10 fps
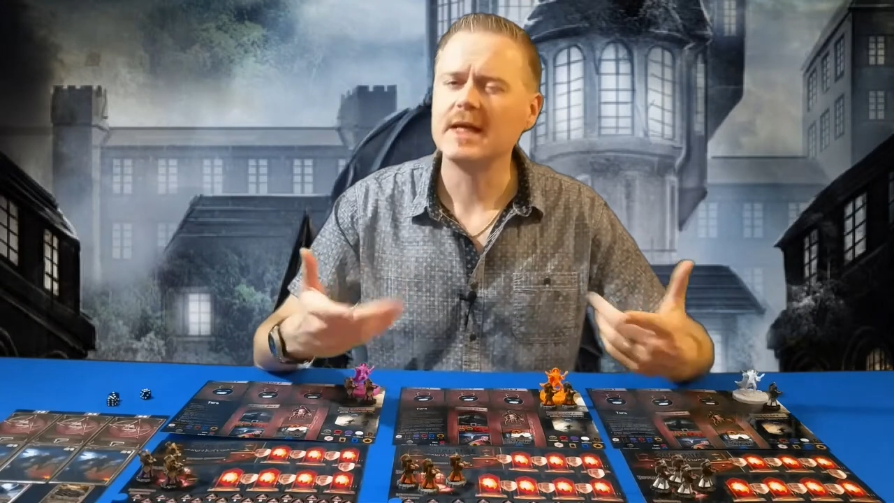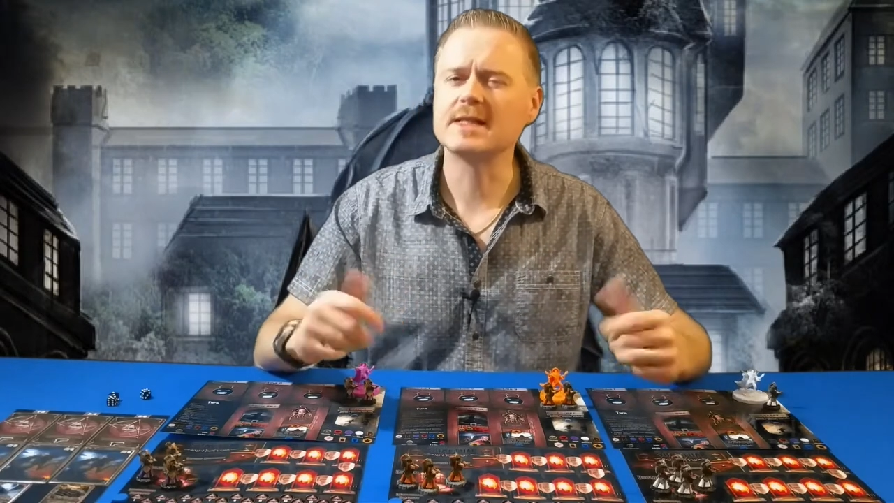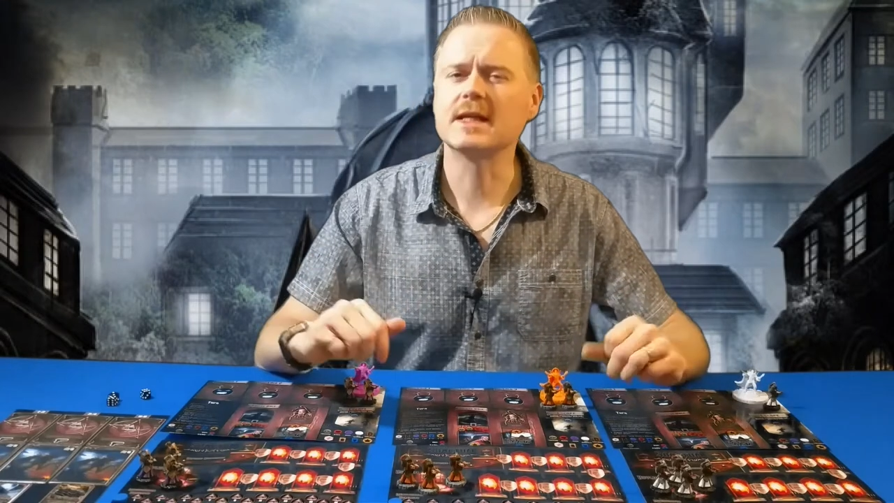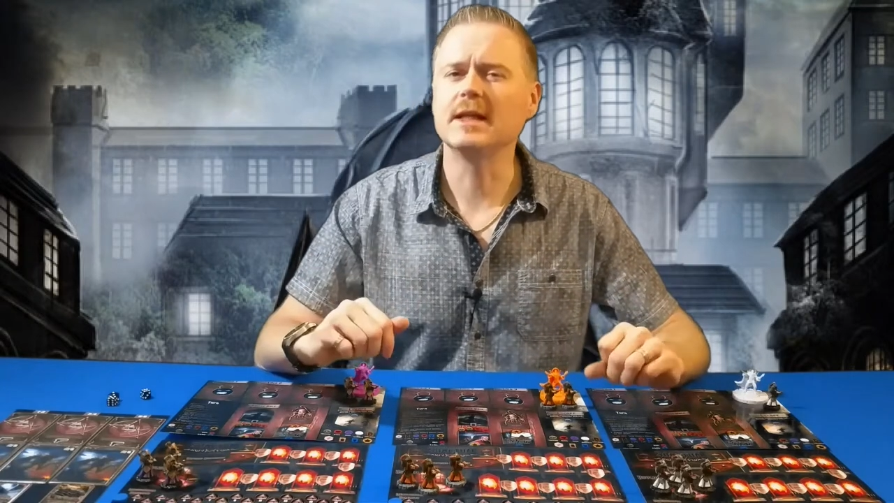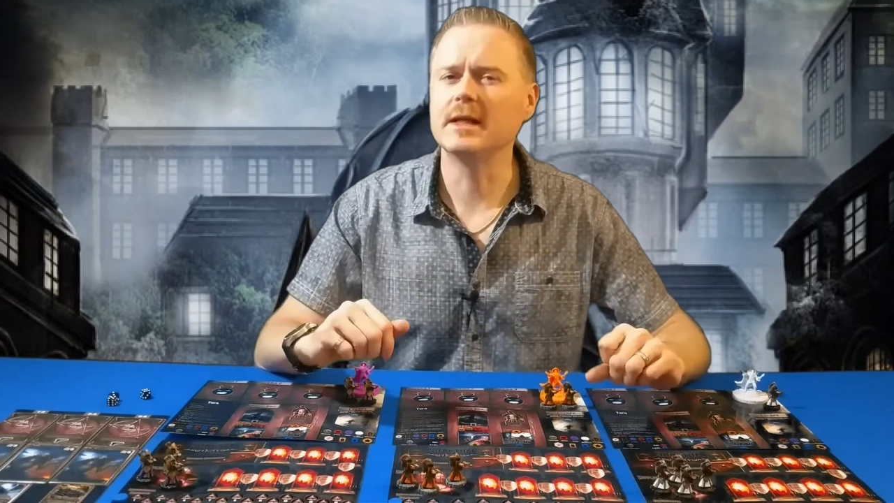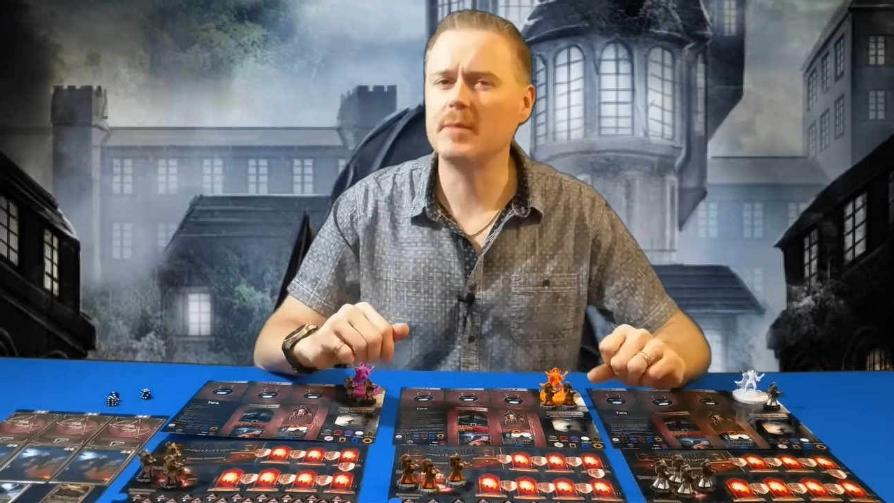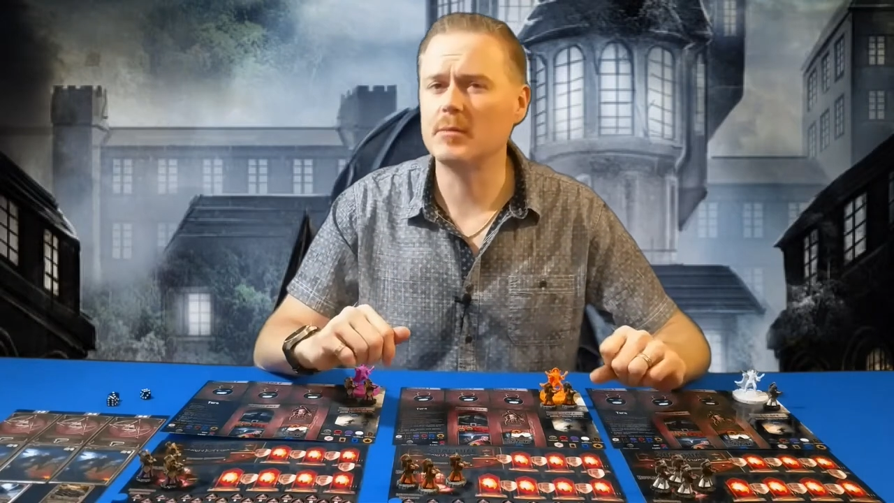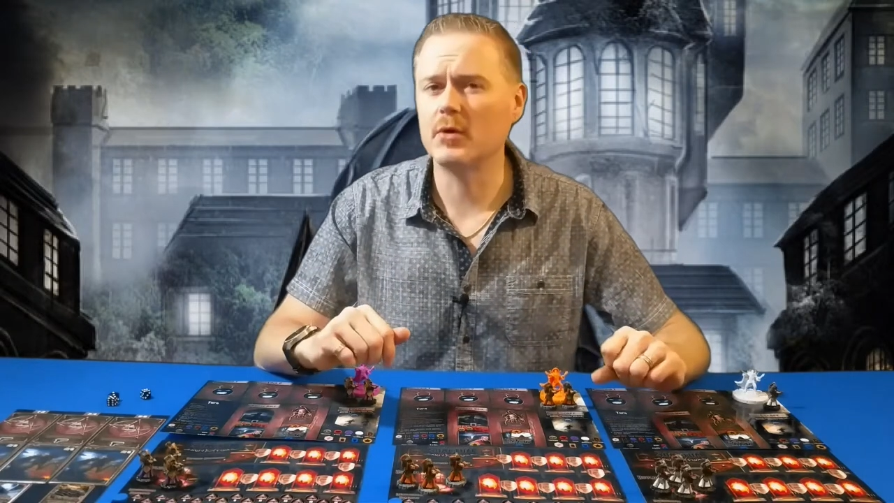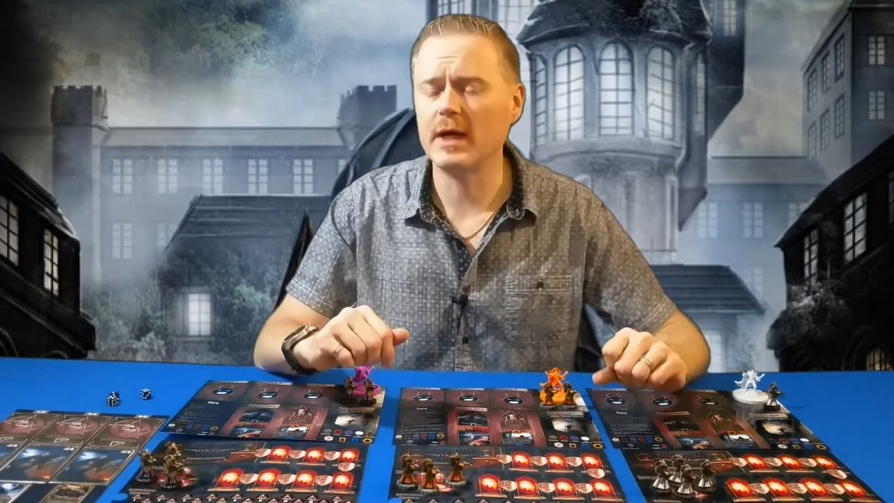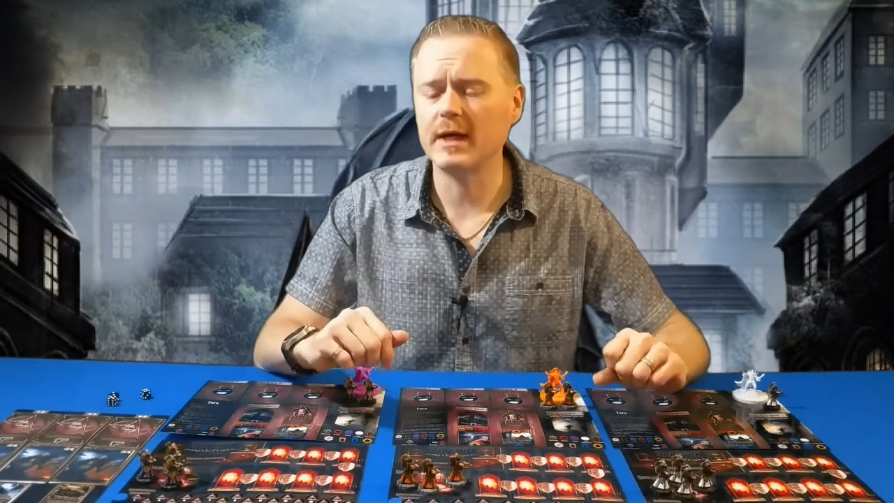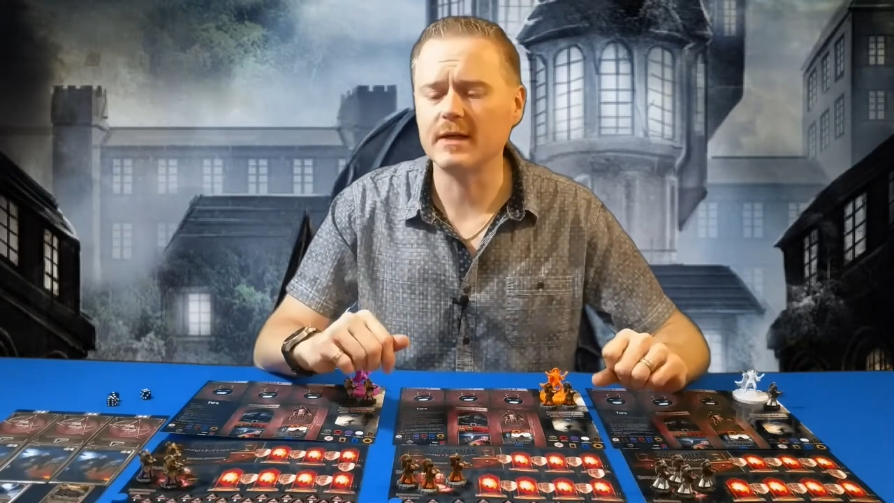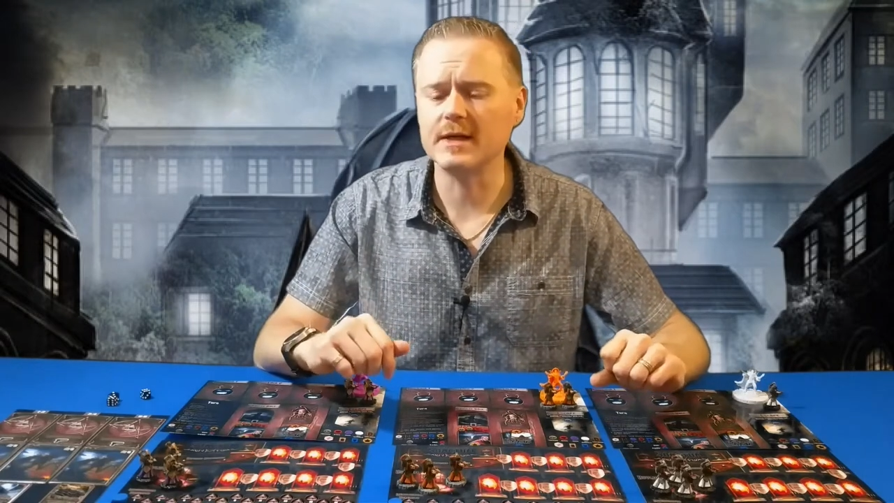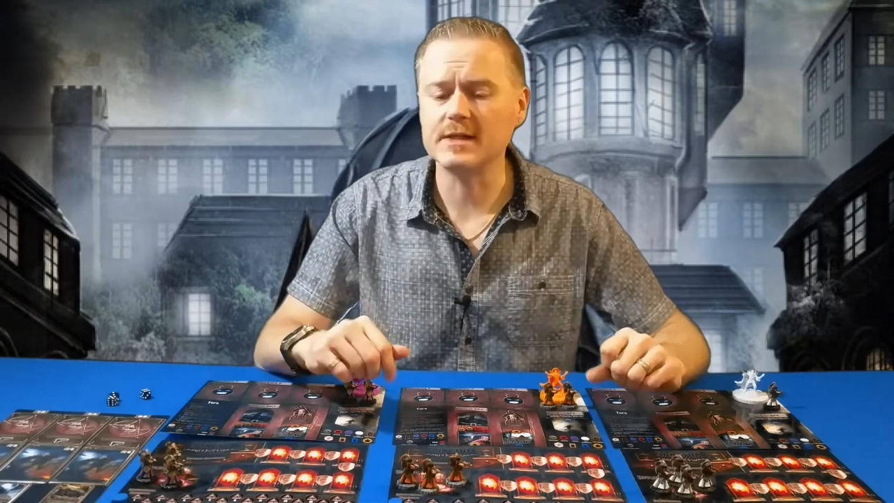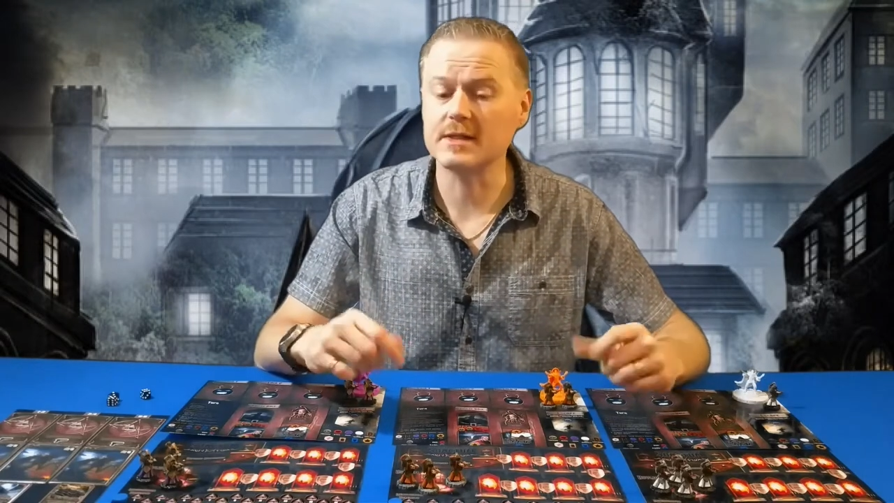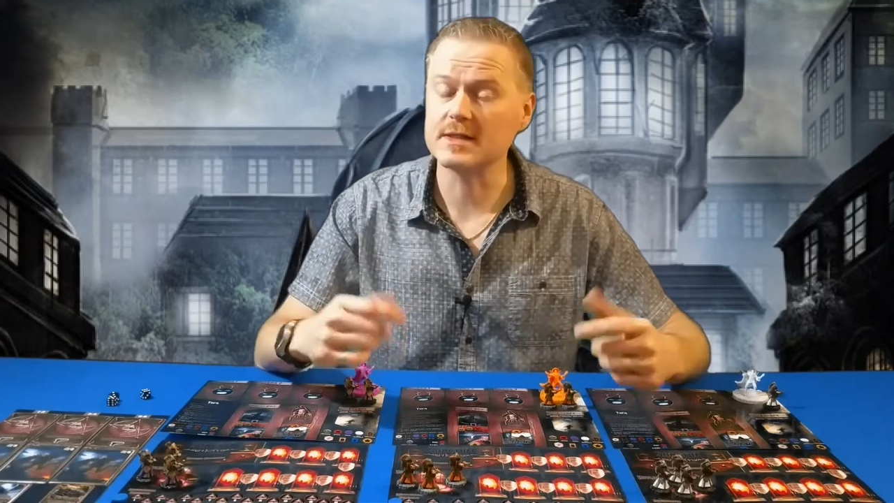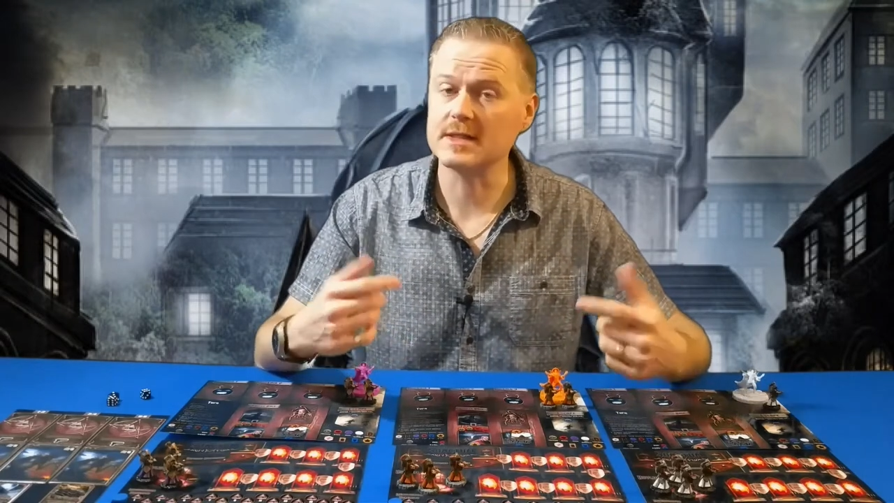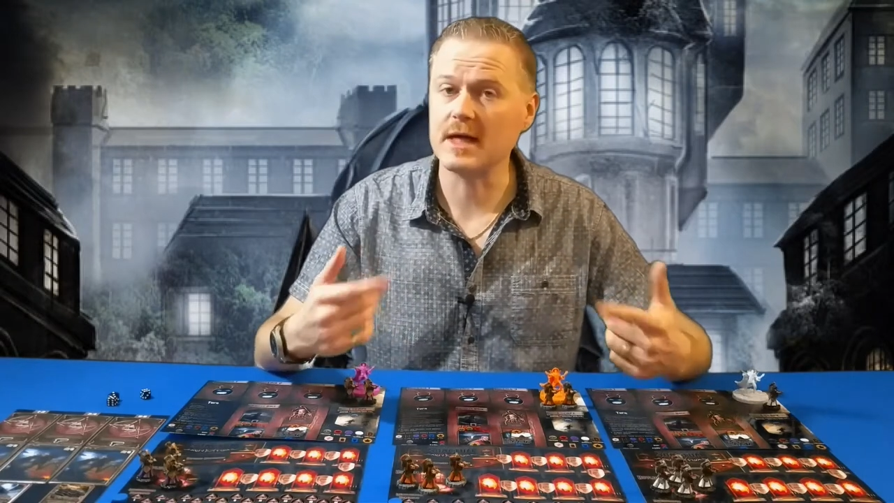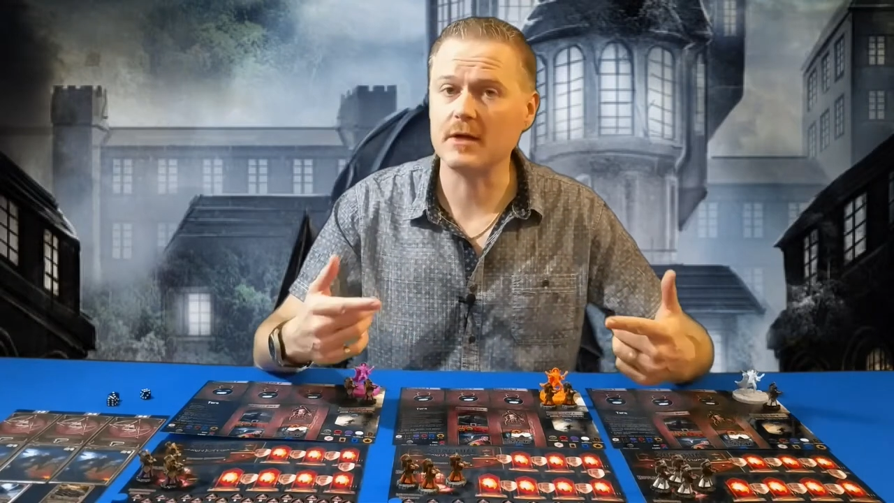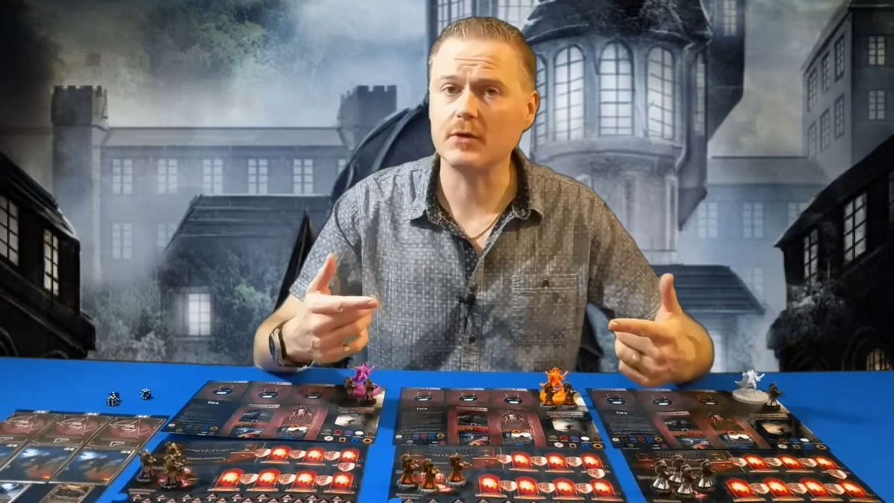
is a little bit more agonizing because not